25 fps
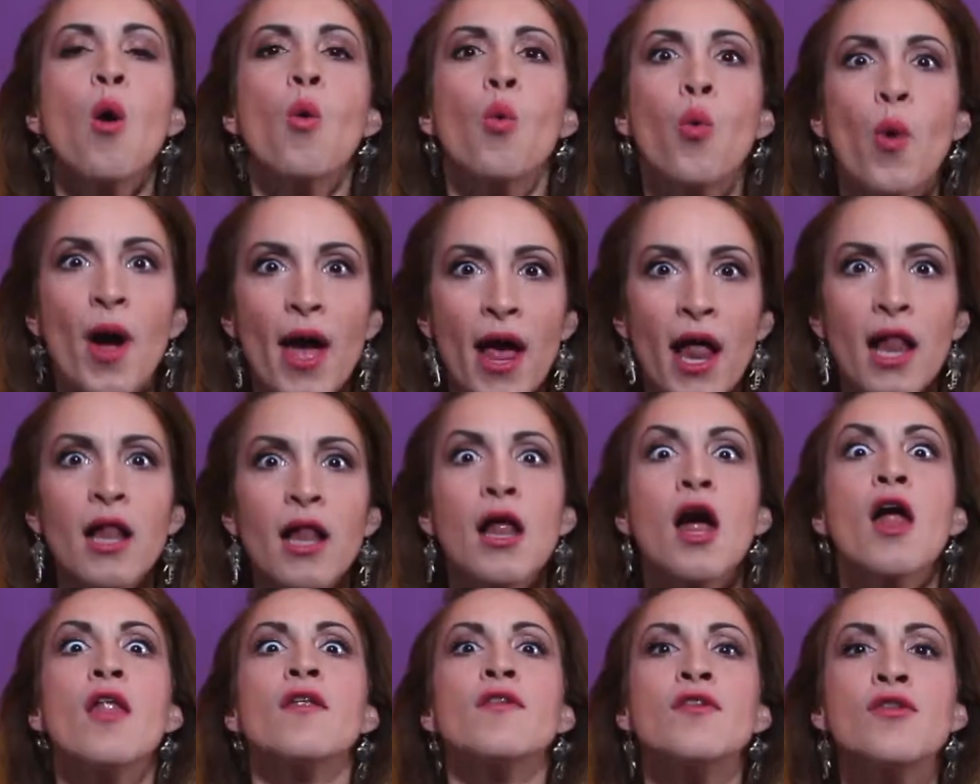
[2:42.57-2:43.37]

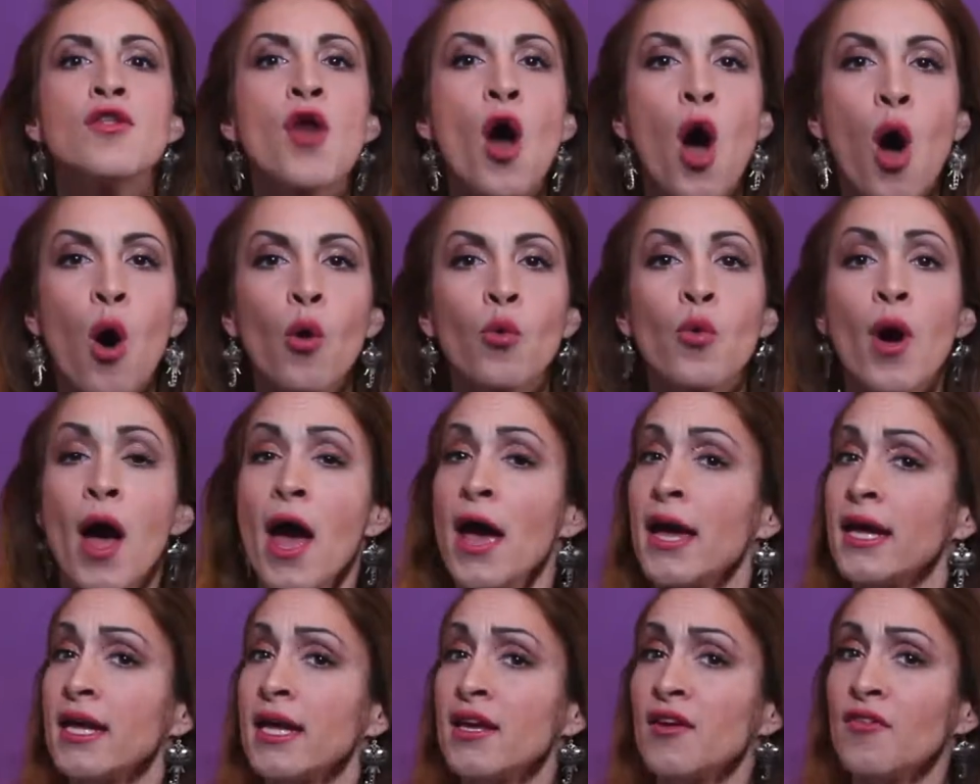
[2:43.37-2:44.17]
Well, no,
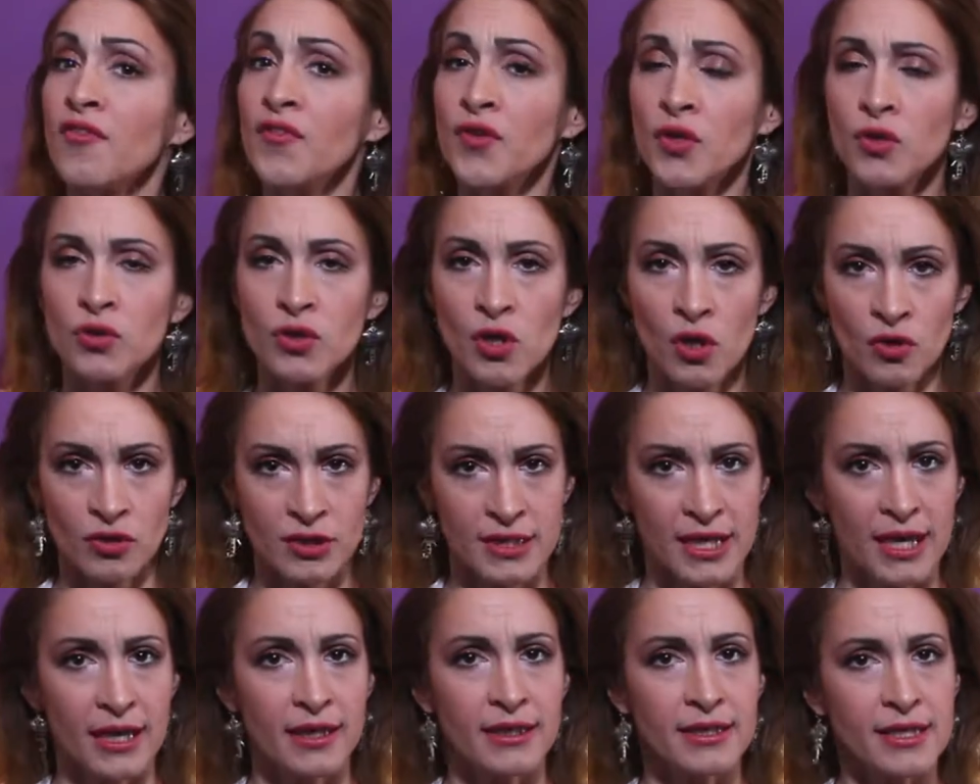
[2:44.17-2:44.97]
if you
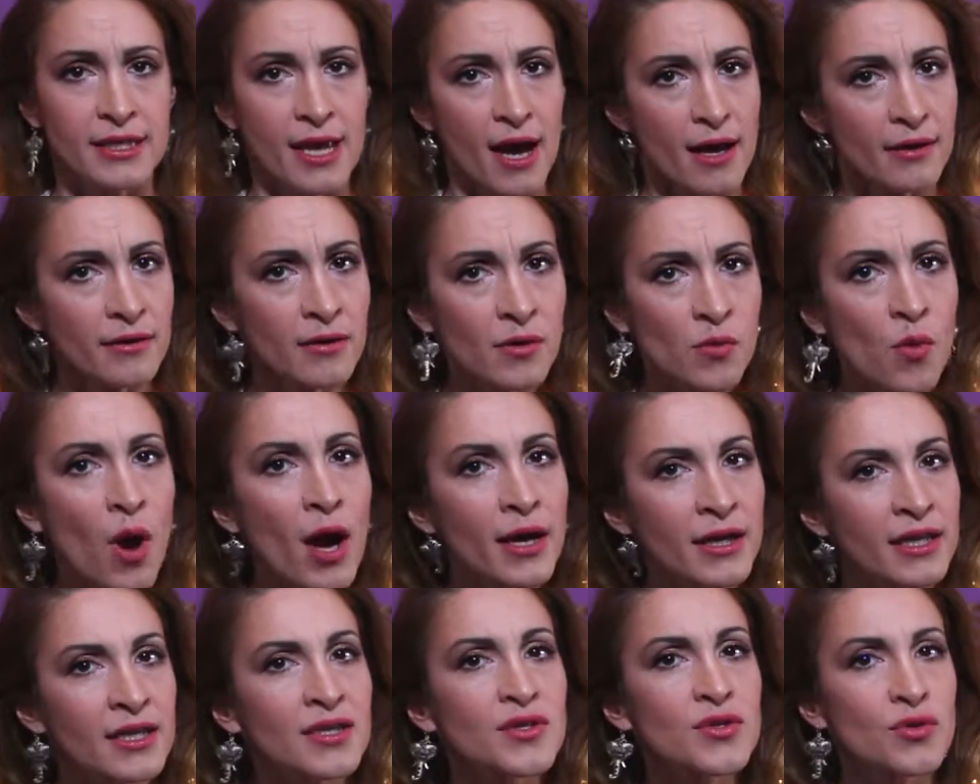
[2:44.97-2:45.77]
don't take the other
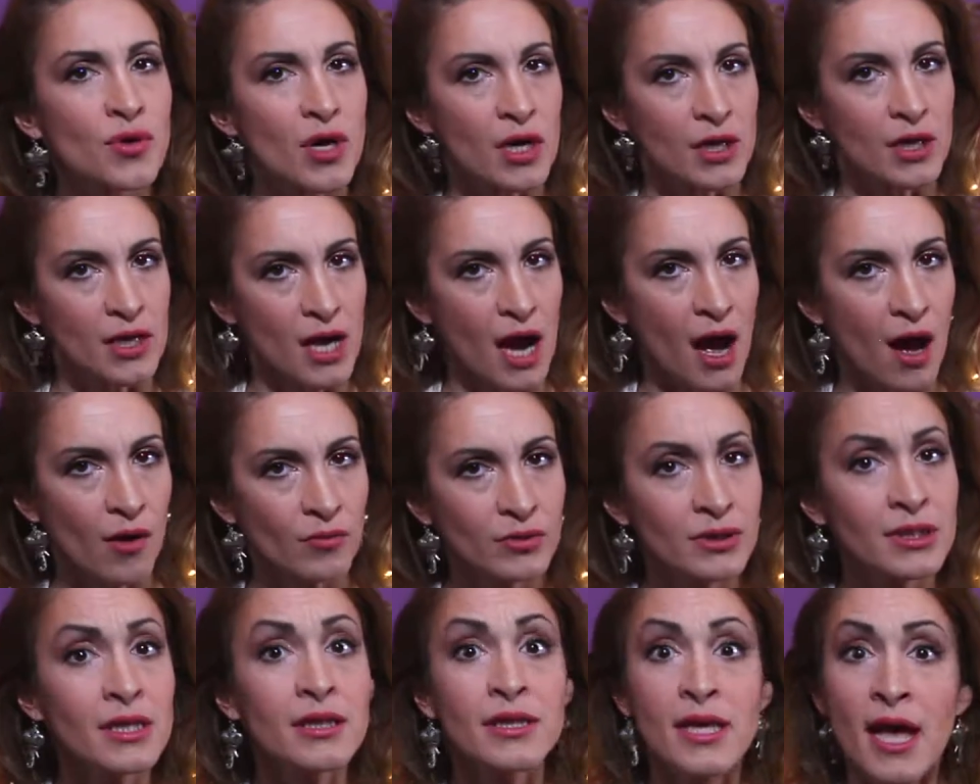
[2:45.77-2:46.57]
one into
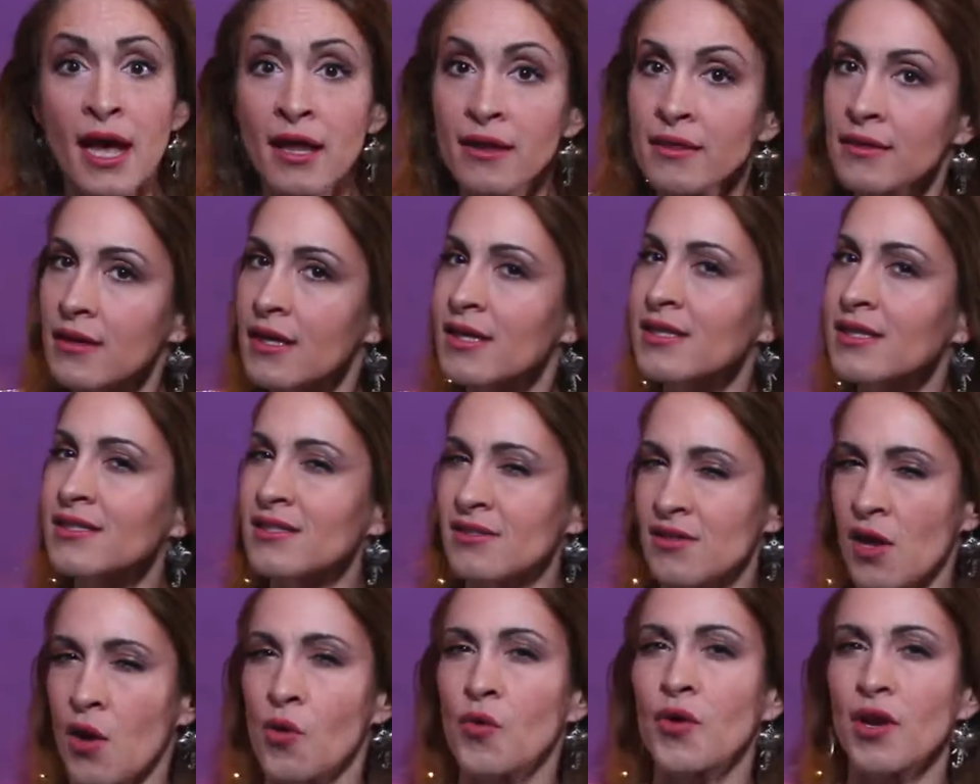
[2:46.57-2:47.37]
account, then
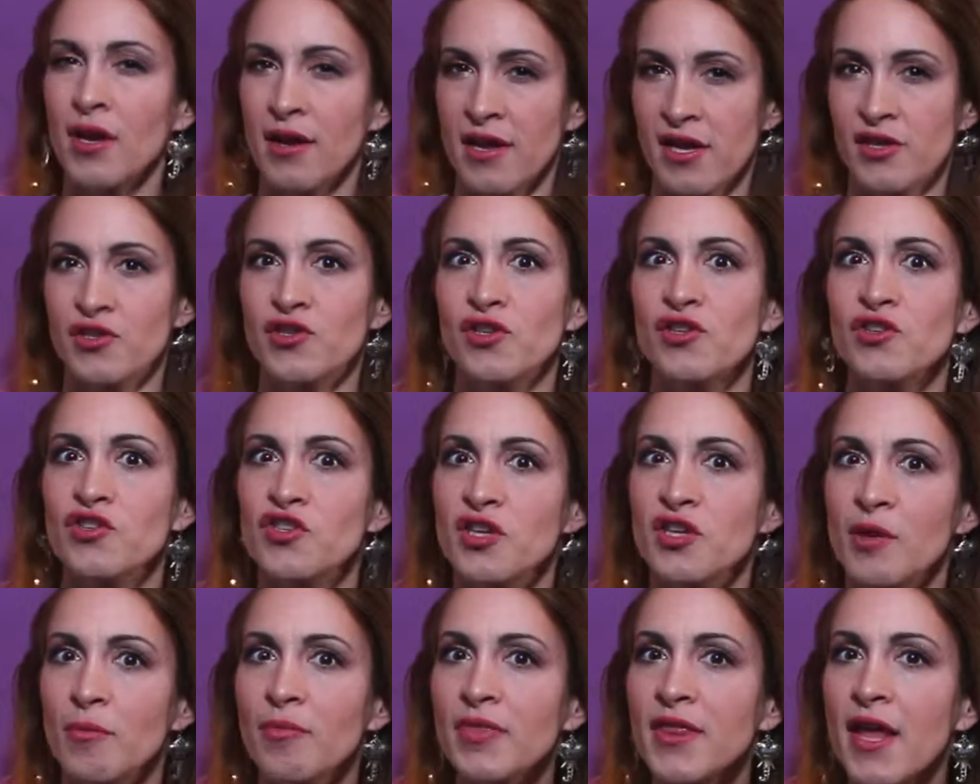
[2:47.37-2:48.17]
there's no
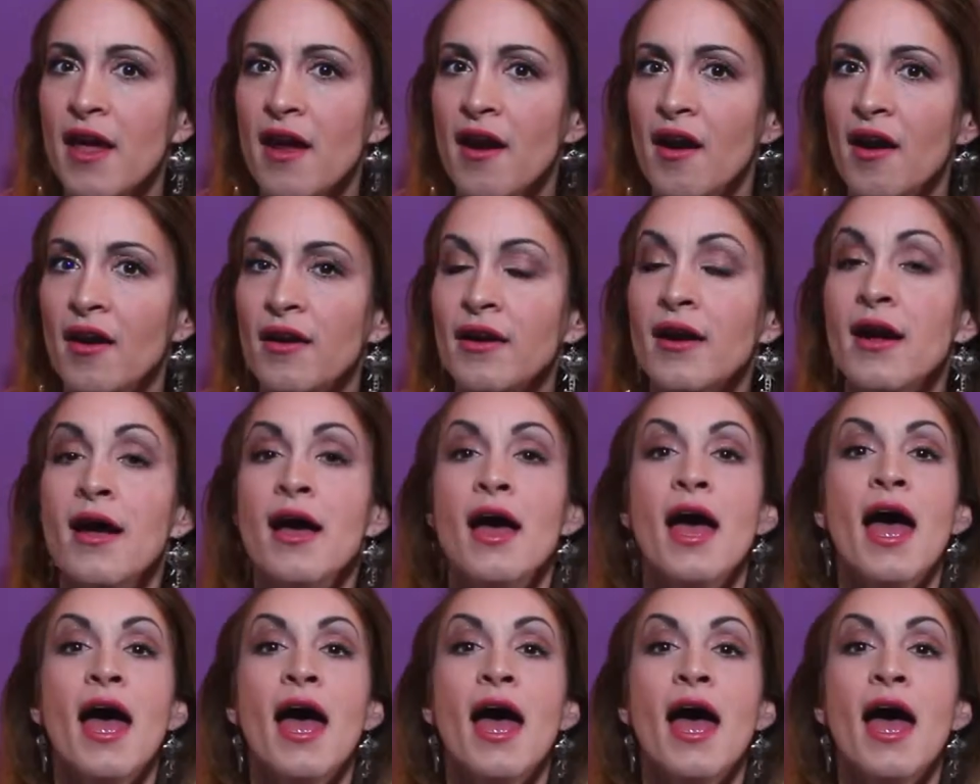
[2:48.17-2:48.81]
relationship there.